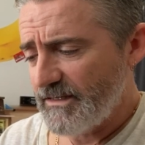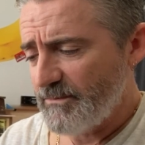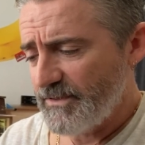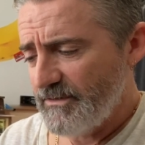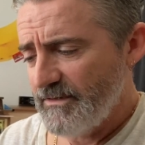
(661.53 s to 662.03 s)
up
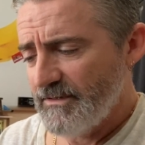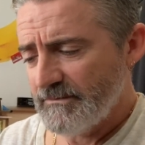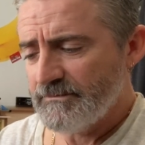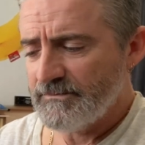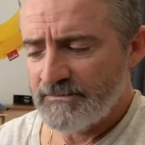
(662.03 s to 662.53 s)

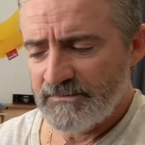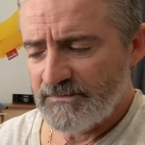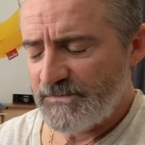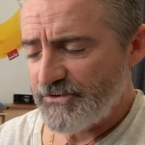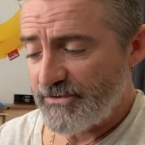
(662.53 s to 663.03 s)

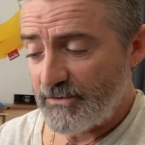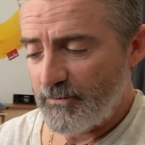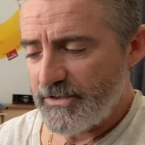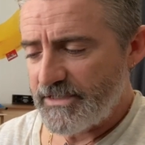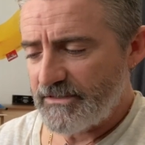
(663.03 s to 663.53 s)
during the
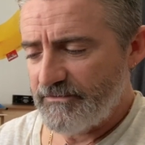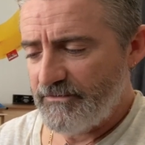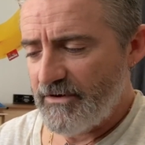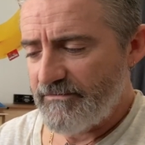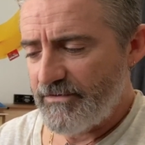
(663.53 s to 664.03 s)
week
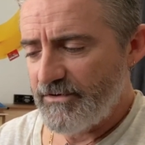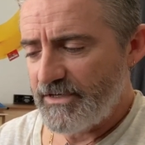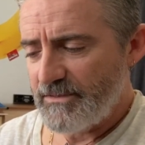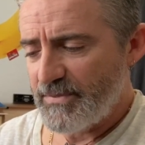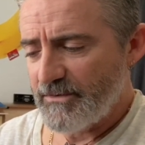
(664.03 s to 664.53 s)

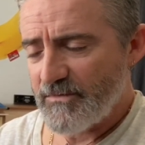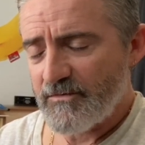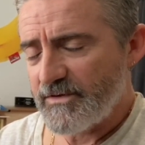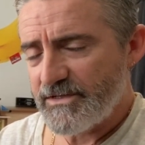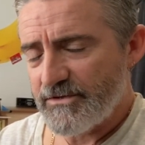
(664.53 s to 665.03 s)
5:30, but I'm not
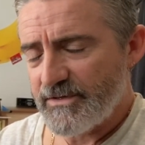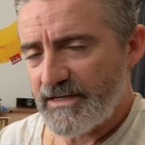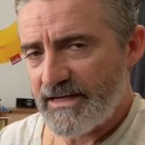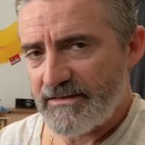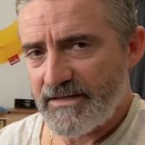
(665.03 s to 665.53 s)
really doing
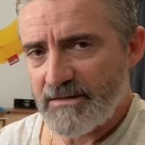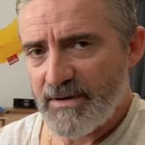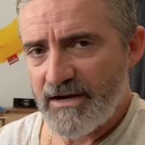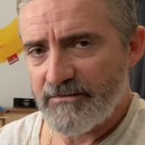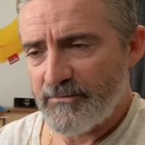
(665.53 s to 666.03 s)
anything
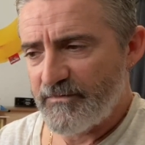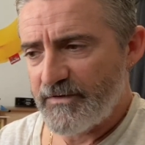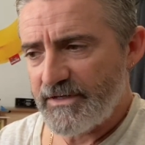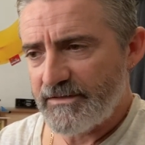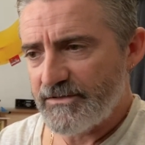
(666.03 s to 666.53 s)
apart from
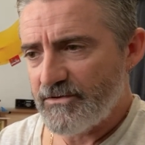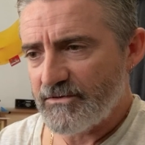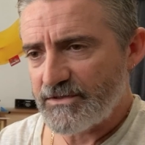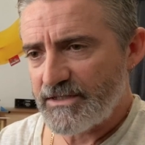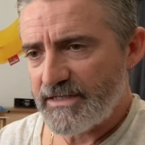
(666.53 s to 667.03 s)
feeding the
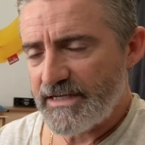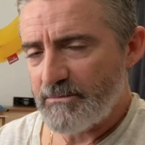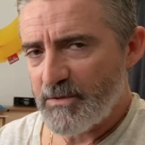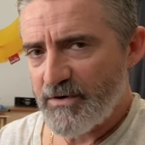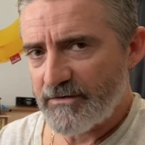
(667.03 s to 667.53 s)
dogs and eating
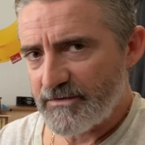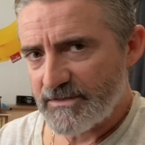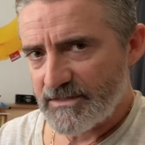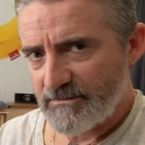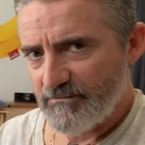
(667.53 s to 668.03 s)
my
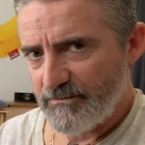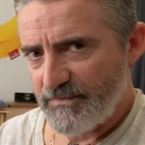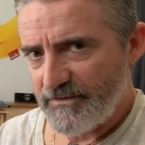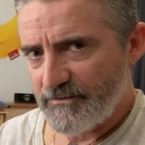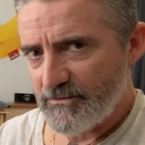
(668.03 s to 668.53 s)
breakfast
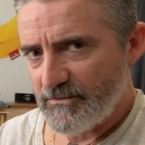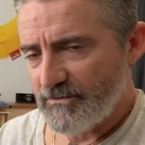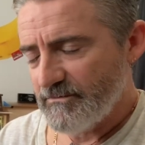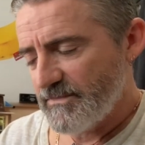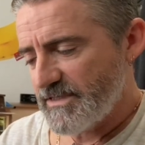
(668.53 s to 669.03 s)
before
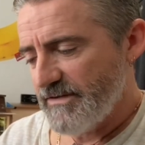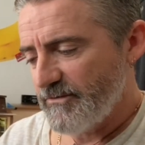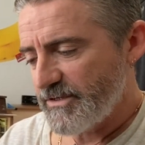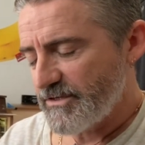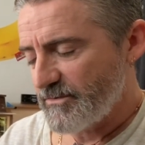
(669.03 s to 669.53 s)
7,
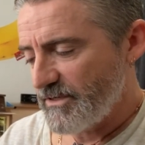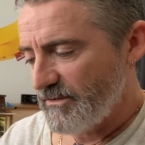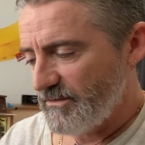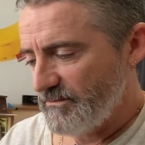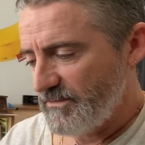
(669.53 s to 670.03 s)
which is when
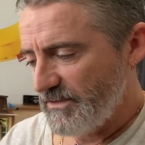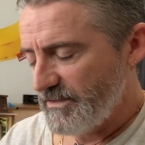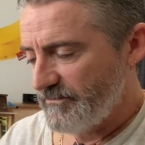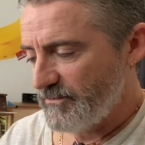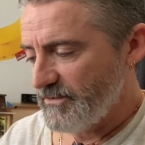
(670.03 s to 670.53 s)
I'll
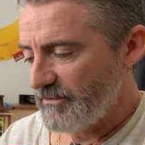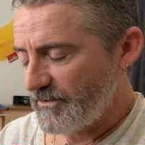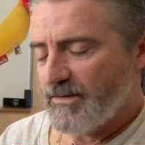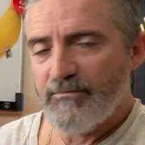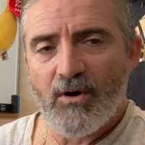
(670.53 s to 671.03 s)
leave for work.
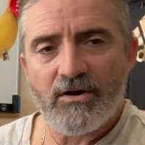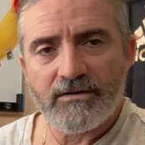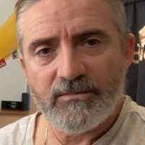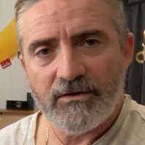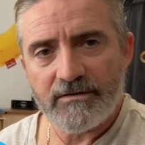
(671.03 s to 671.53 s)
Pocket
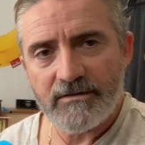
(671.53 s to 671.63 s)
mod,